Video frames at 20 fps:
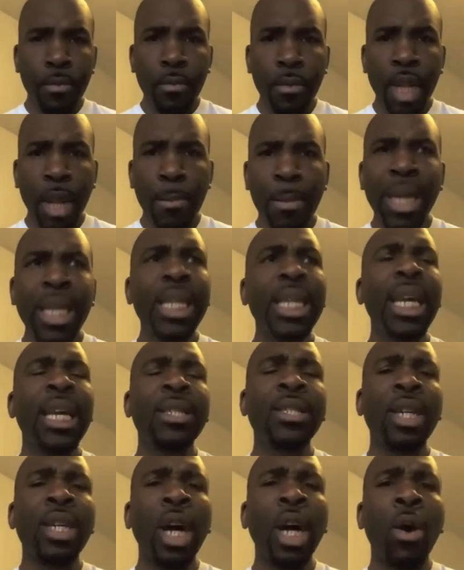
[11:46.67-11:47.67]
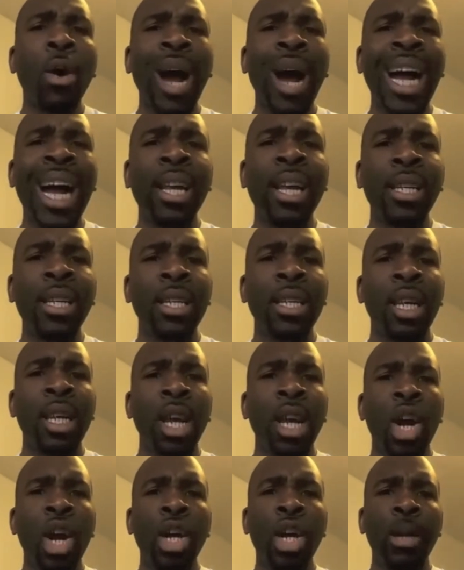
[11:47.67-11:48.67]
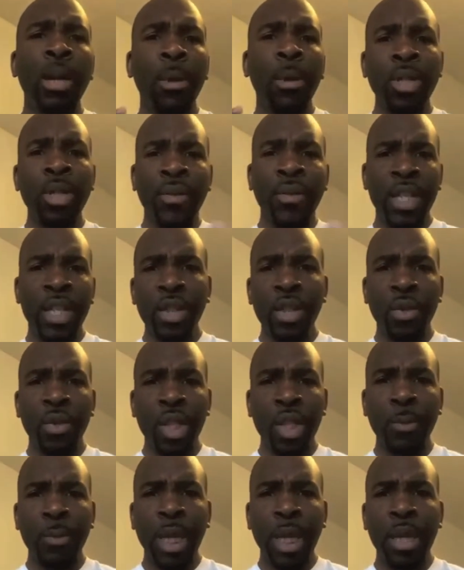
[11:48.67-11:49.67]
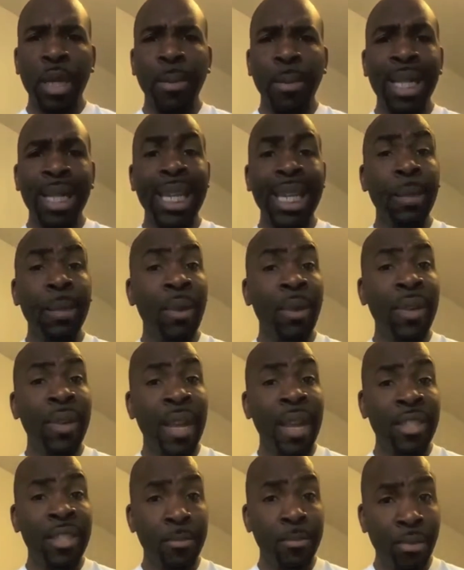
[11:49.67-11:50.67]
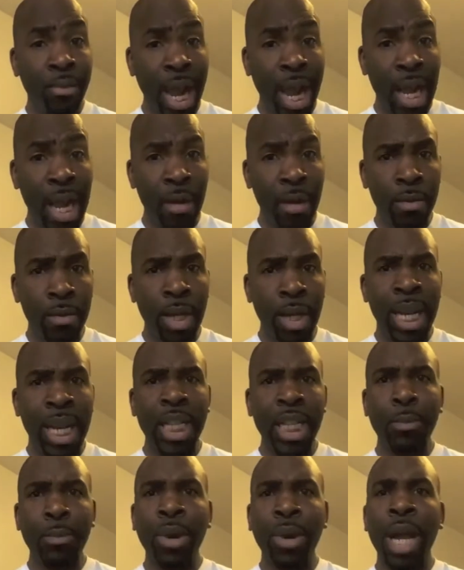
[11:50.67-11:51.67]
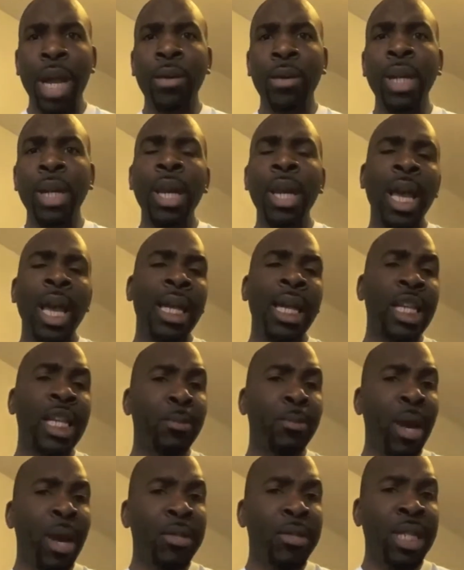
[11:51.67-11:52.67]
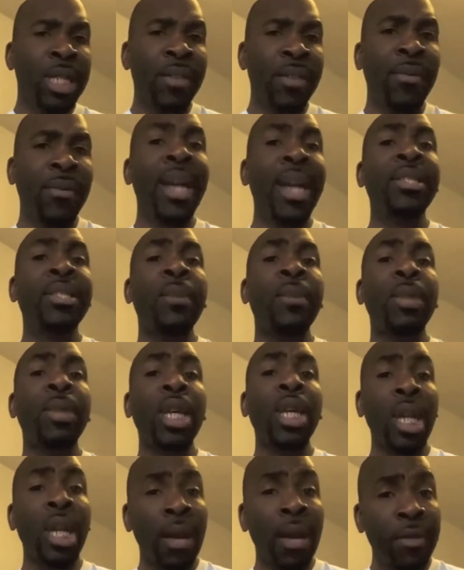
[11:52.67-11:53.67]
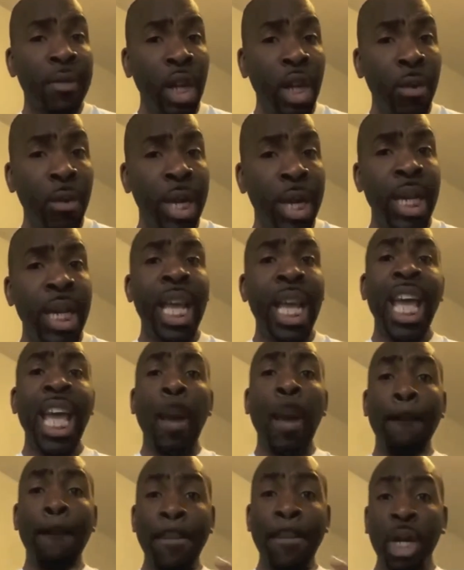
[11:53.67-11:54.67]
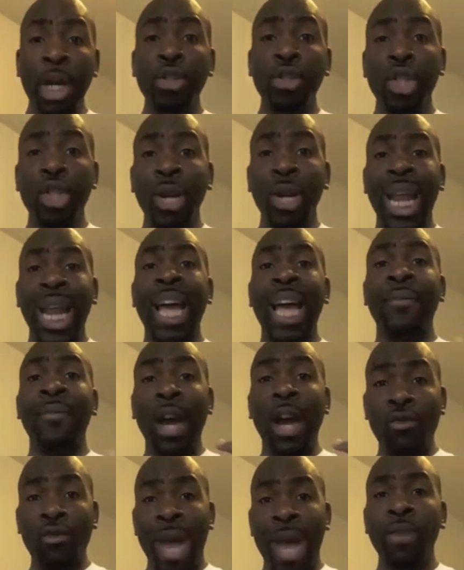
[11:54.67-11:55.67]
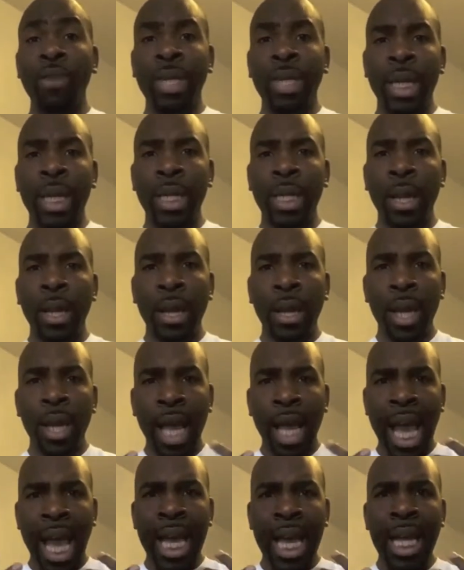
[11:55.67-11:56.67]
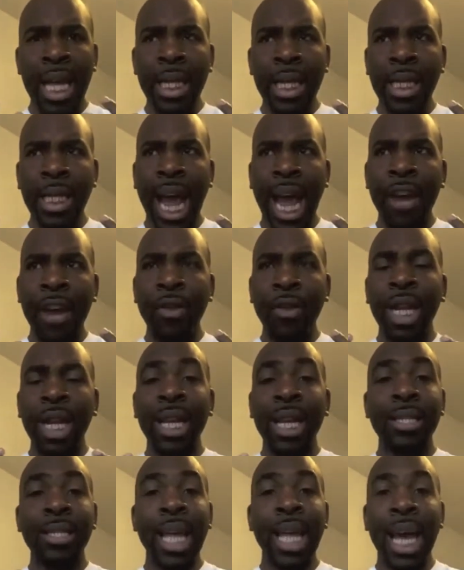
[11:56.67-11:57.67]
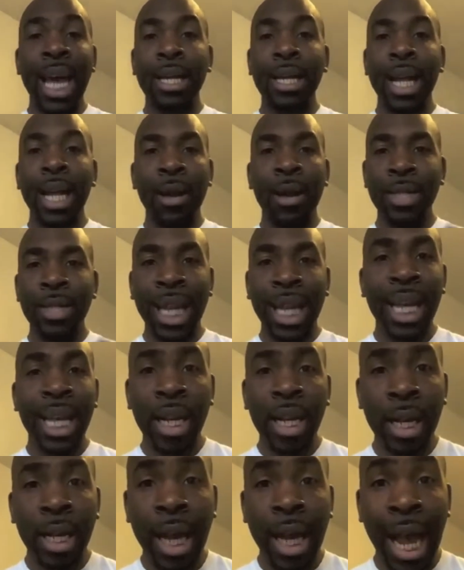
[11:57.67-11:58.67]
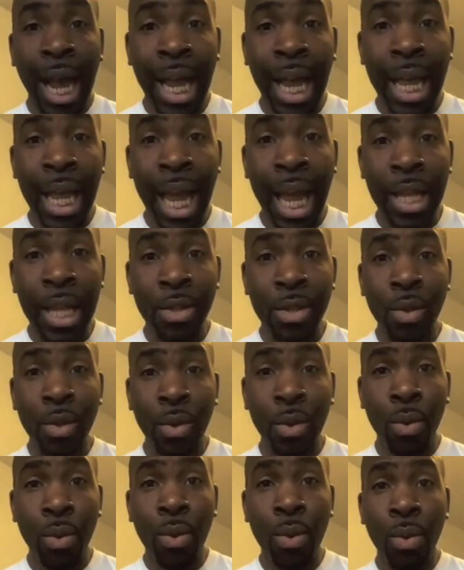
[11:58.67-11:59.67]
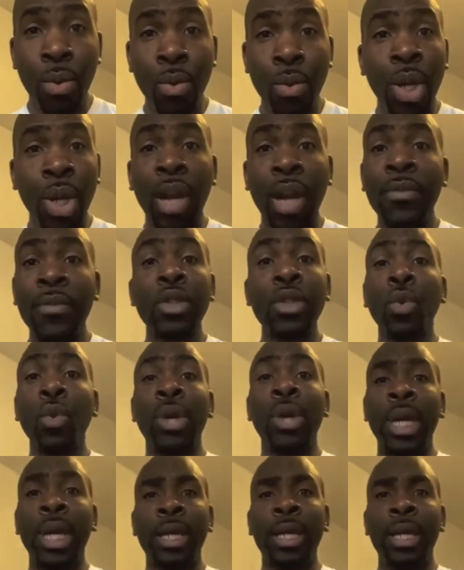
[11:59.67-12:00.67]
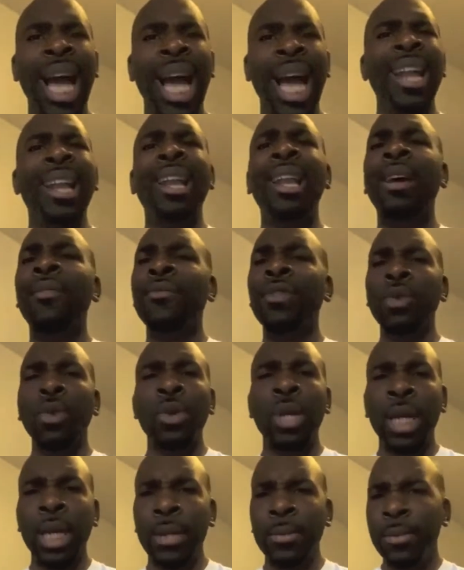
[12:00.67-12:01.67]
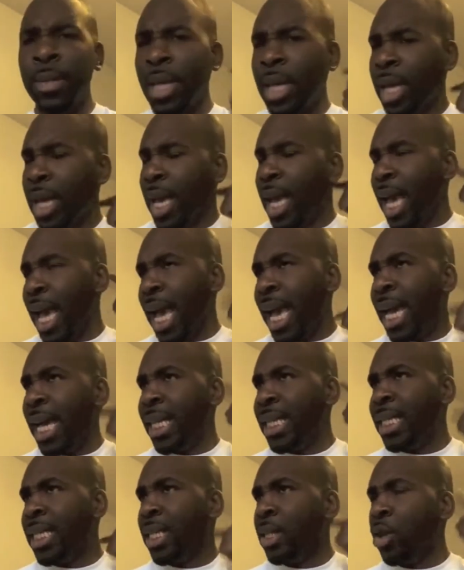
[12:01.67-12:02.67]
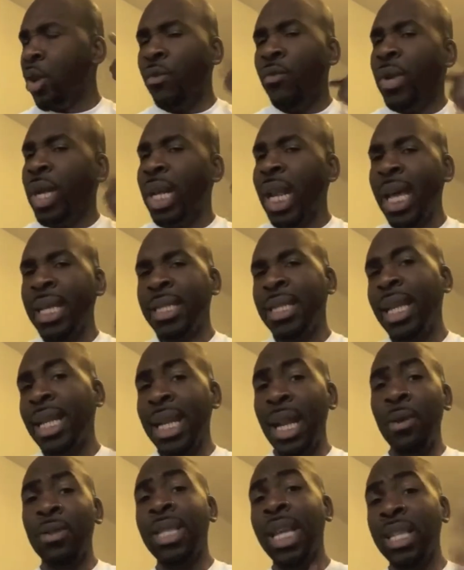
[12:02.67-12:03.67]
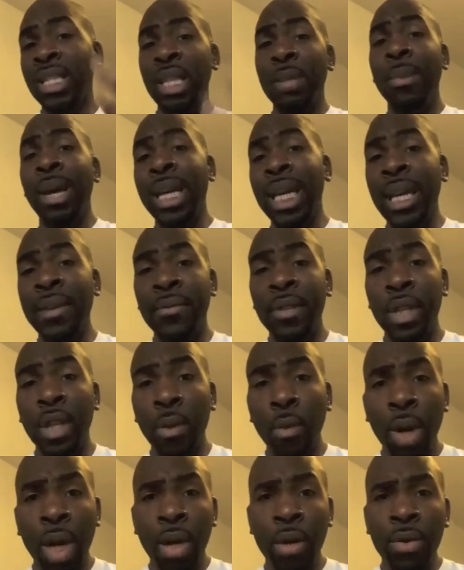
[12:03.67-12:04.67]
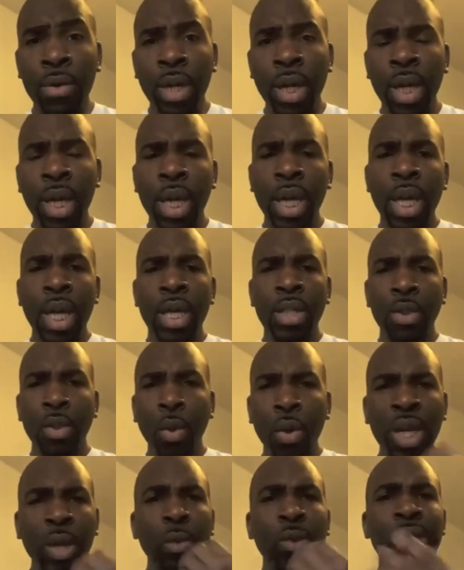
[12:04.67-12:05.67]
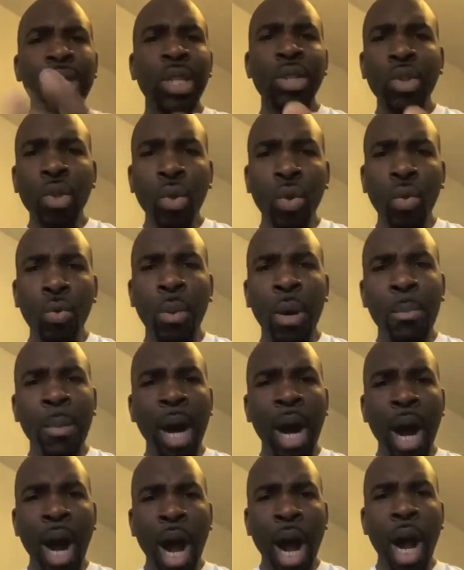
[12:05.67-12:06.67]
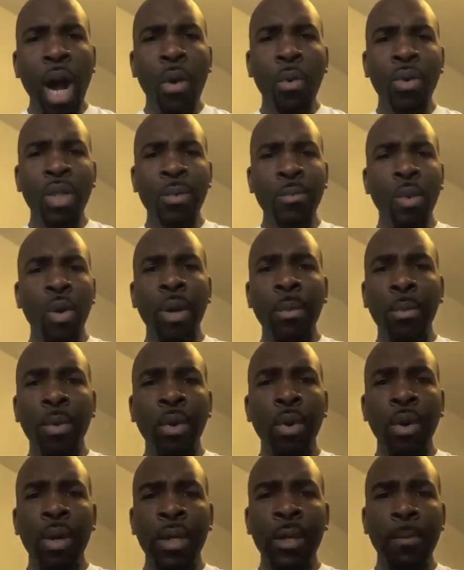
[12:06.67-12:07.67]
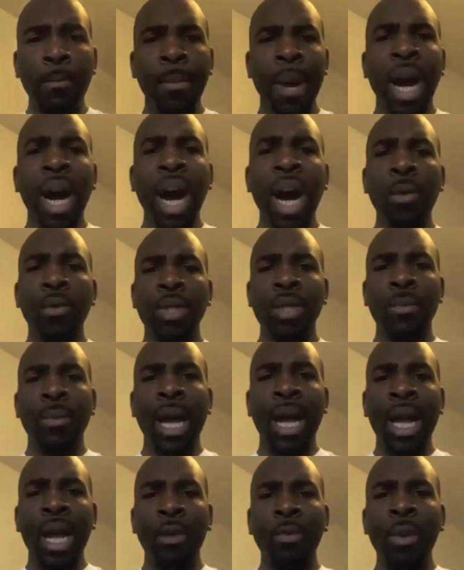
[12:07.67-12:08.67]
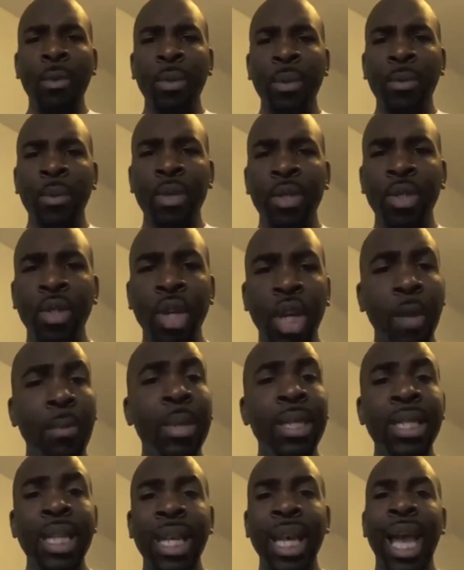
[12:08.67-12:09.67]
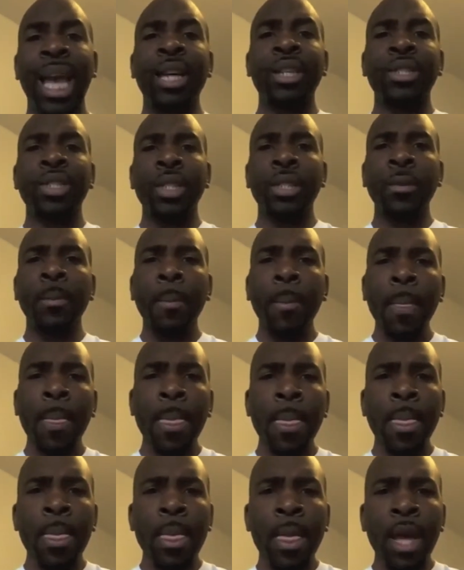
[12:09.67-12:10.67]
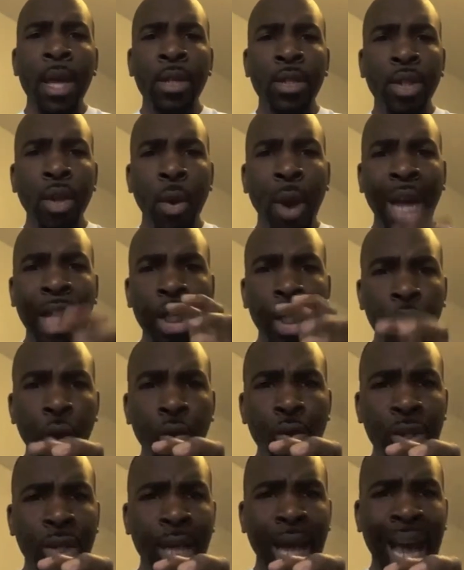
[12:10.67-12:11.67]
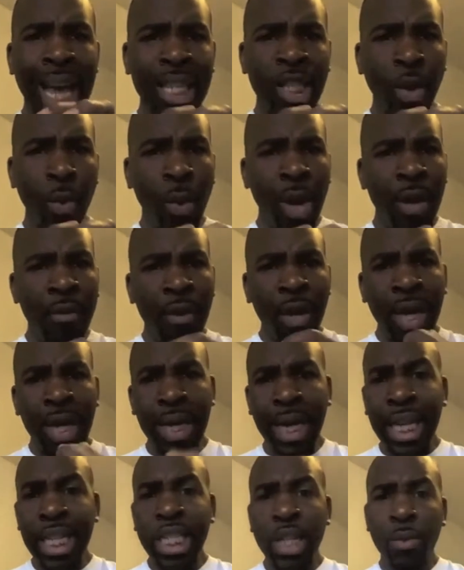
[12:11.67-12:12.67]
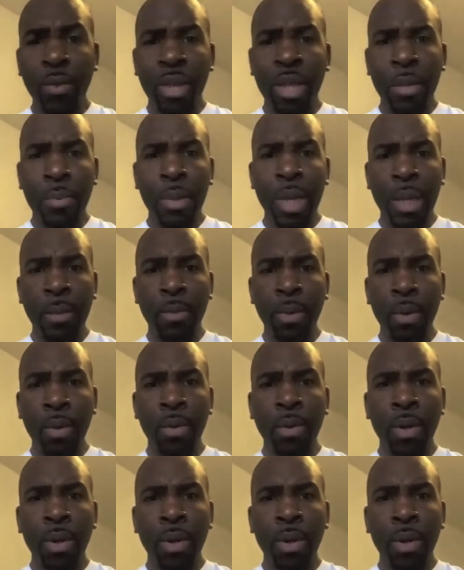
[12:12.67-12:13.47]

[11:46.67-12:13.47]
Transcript: many years ago, I heard a motivational speaker by the name of Les Brown. Les Brown, and Les Brown said, "Find something you love doing and build your life around it." And I realized that I was the kind of guy at school who loved talking. loved talking. And not realizing that that was actually my gift to the world. Talking was the tool, but my heart was more important. My heart was about helping people to shut up and take action. So I used that as a way of connecting with people